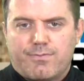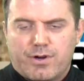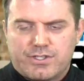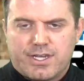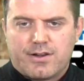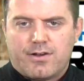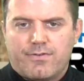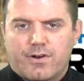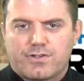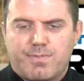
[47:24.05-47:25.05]
Appreciate all of
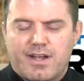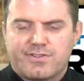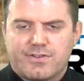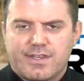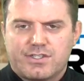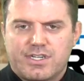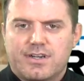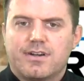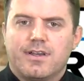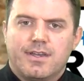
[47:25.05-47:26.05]
our sponsors this
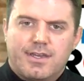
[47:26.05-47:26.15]
year,